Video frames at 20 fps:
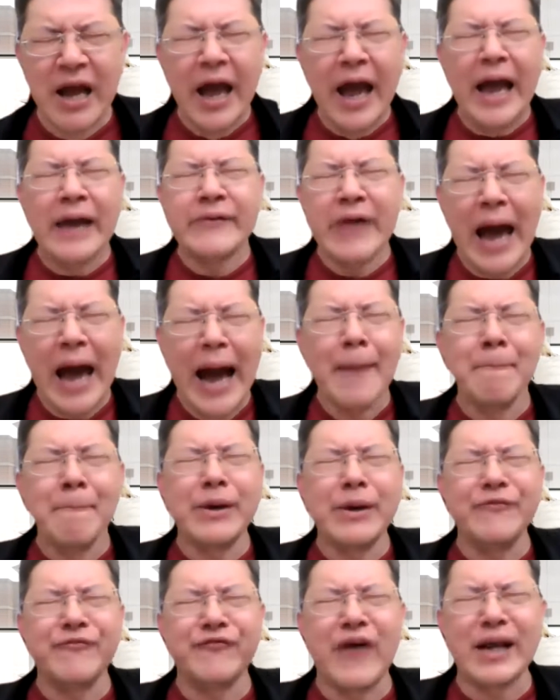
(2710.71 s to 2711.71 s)
And
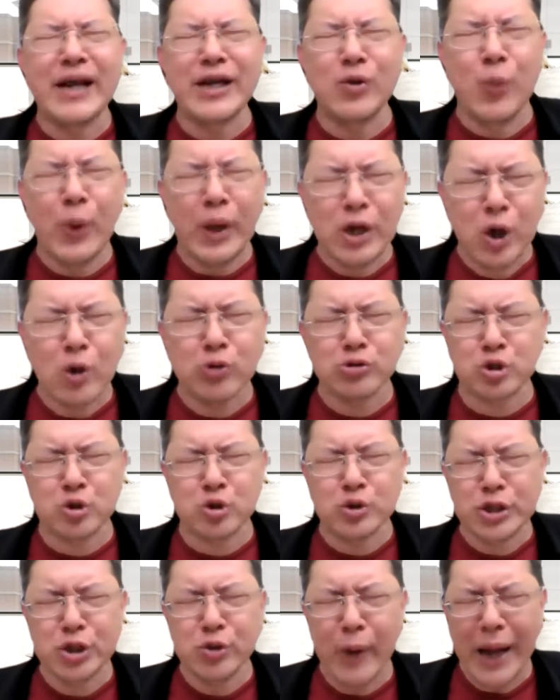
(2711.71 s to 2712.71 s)
humbly, Father, we look to
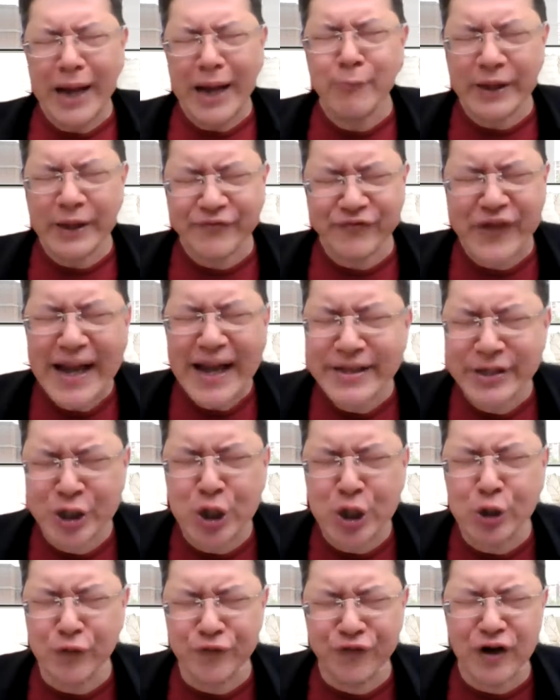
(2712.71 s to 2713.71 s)
you and we thank
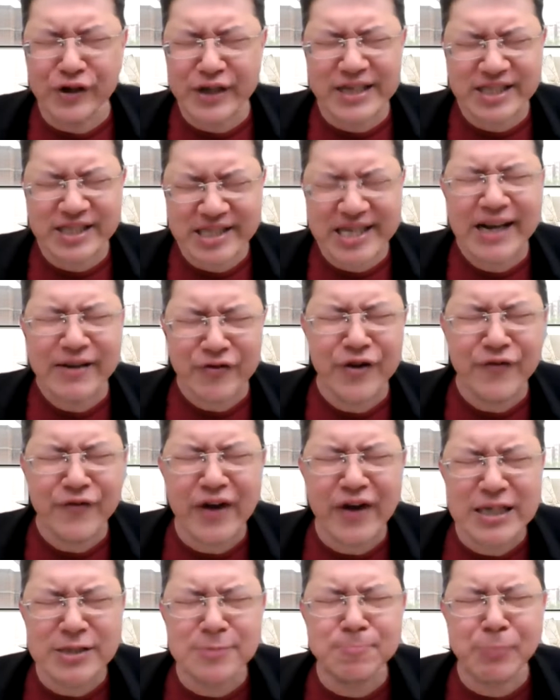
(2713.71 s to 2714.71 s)
you for the
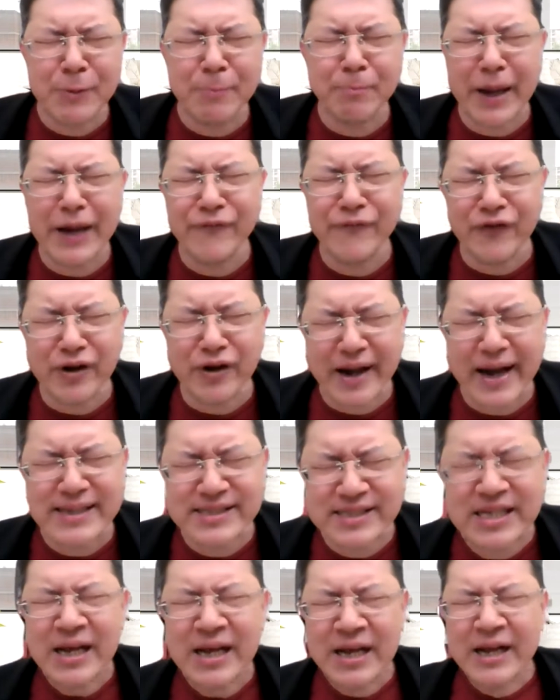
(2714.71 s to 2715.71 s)
sacrifice prepared for
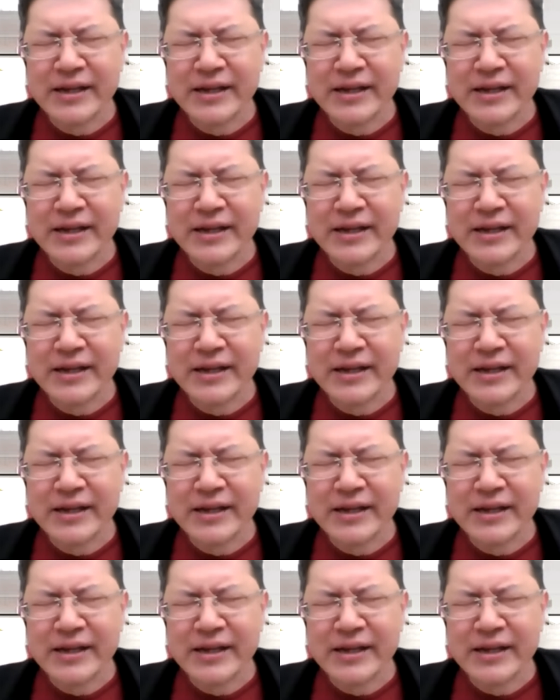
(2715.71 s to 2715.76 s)
us